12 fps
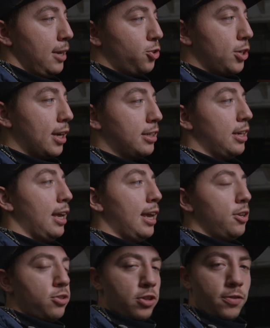injected
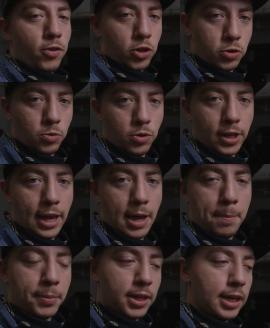into the virtual
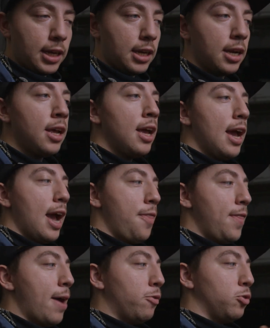cam plugin
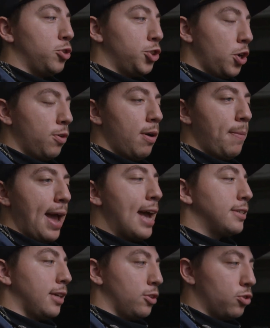and that will show up
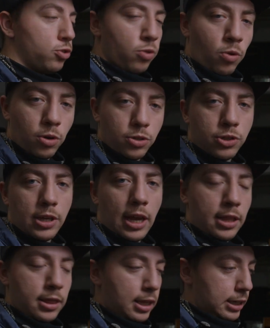as a source
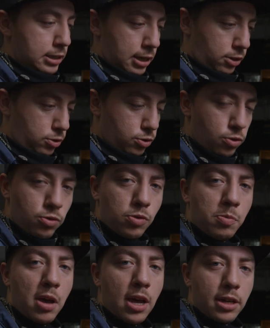in things like
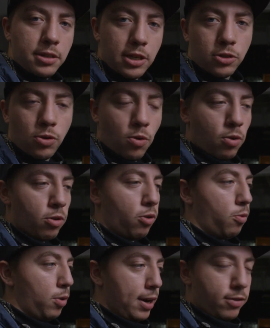Zoom, Discord,
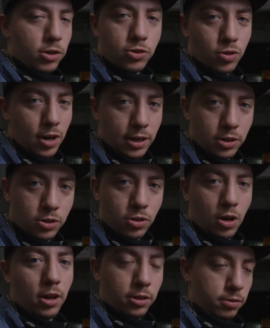or whatever you're trying to talk